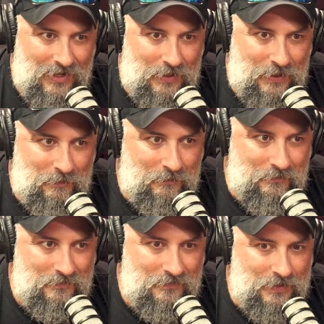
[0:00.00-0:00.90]

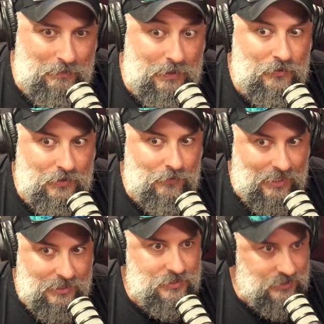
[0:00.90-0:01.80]
The people that were
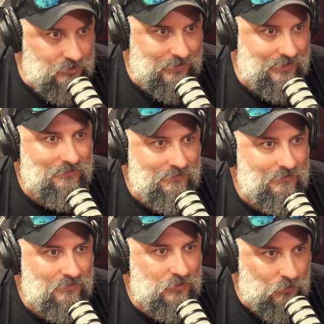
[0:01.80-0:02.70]
actually doing
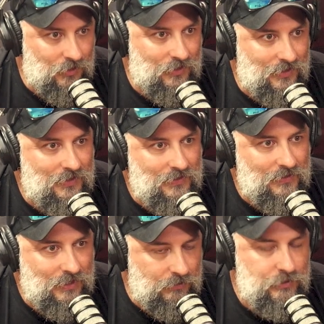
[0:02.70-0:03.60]
the work,
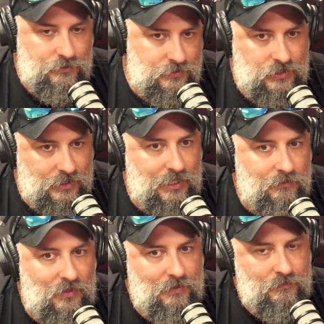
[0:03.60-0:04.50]
it was they
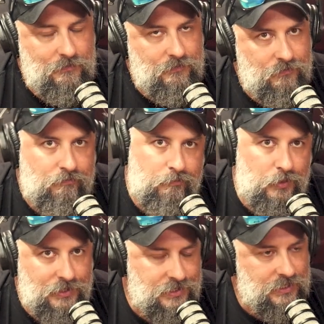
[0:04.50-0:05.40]

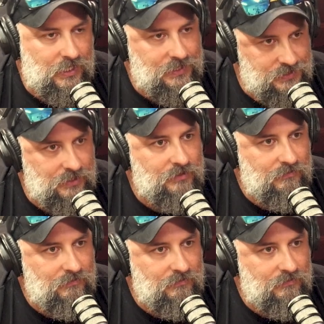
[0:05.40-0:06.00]
politicized it.